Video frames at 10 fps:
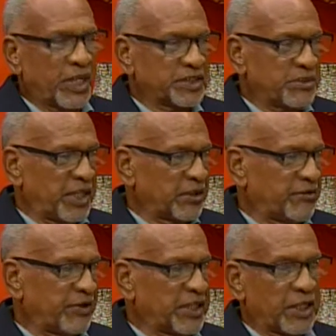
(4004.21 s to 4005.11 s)
As a matter
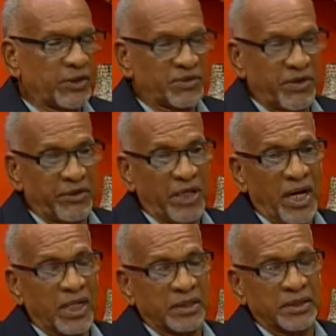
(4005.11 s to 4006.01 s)
of fact, I was very
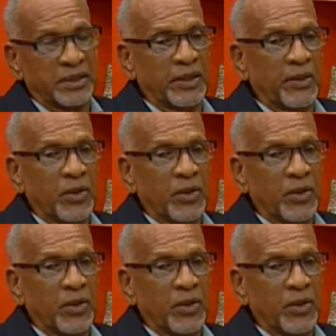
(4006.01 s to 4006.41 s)
heartened